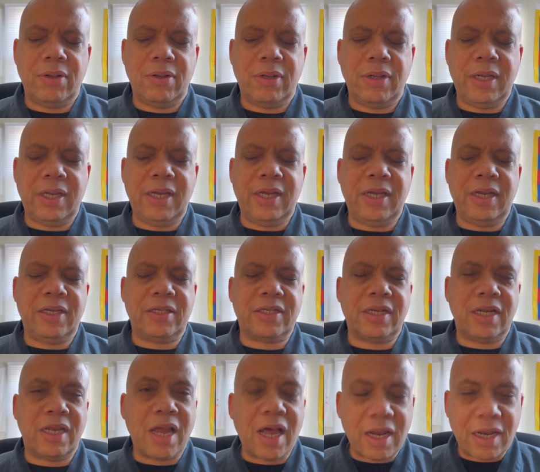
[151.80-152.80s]
is
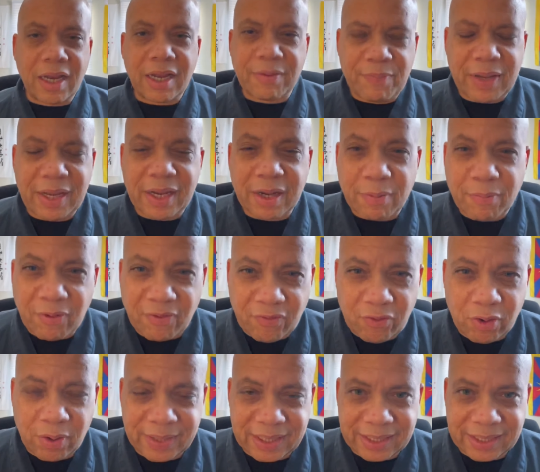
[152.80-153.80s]
a lot like being a
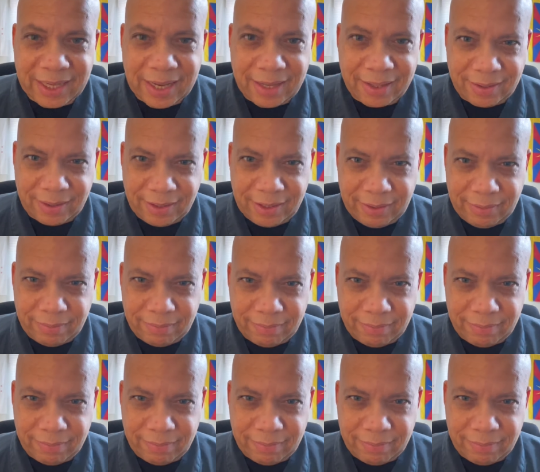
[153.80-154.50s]
performance athlete.